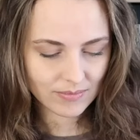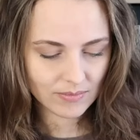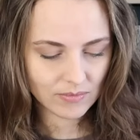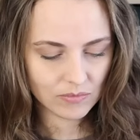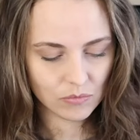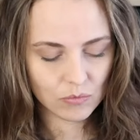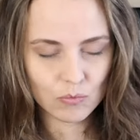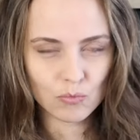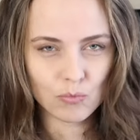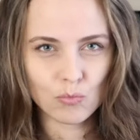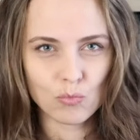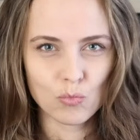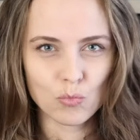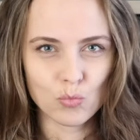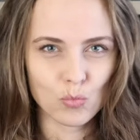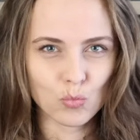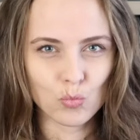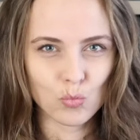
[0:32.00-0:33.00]

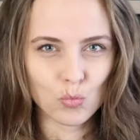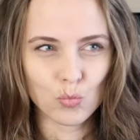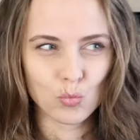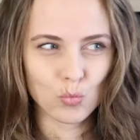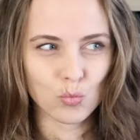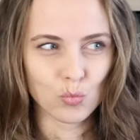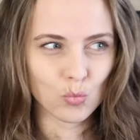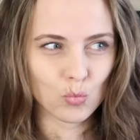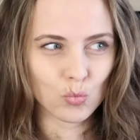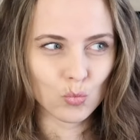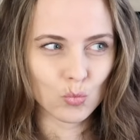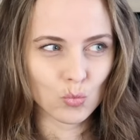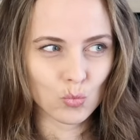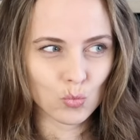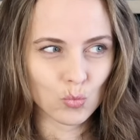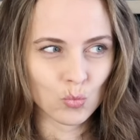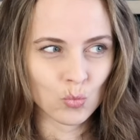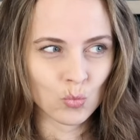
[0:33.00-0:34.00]

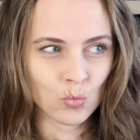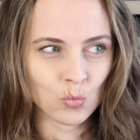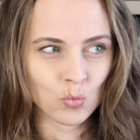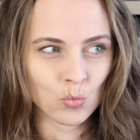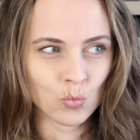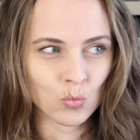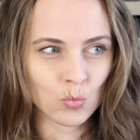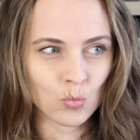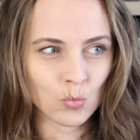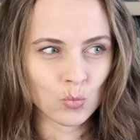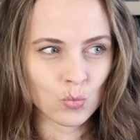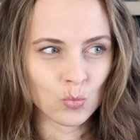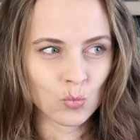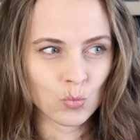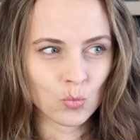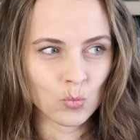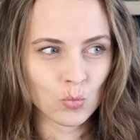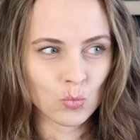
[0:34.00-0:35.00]

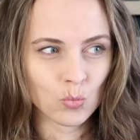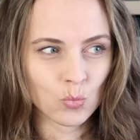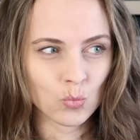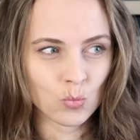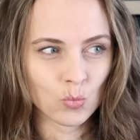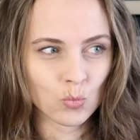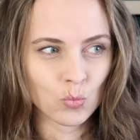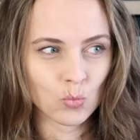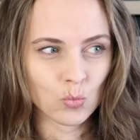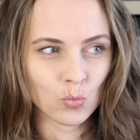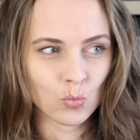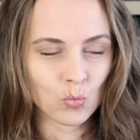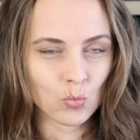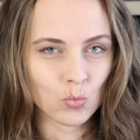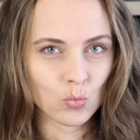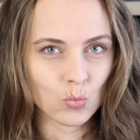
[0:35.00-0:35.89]
Nobody speaks.